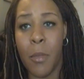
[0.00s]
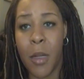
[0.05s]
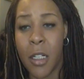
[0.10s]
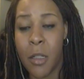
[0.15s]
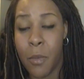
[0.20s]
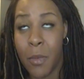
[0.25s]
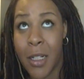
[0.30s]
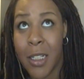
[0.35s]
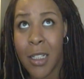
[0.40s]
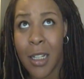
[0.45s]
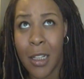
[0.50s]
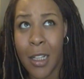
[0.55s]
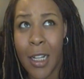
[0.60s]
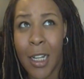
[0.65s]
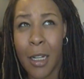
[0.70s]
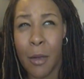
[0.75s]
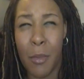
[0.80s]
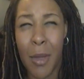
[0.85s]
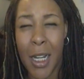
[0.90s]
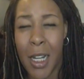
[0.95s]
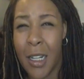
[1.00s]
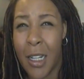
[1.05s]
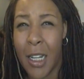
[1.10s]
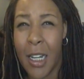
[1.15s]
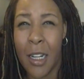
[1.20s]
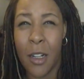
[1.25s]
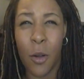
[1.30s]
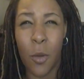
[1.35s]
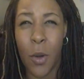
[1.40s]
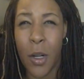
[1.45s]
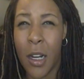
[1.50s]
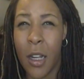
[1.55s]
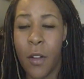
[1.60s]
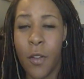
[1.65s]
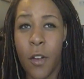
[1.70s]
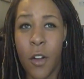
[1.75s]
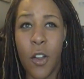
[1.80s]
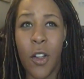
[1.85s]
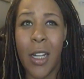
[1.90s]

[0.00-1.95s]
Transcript: Michelin, Michelin or whatever.